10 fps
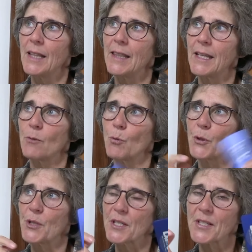then
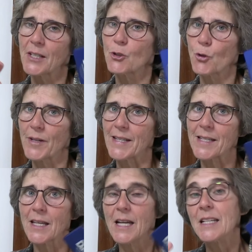would this
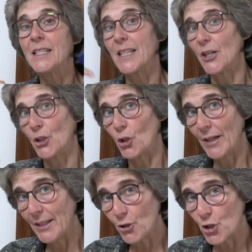increase cellular
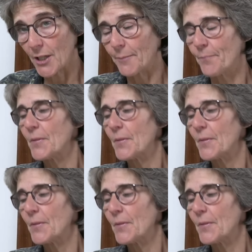energy?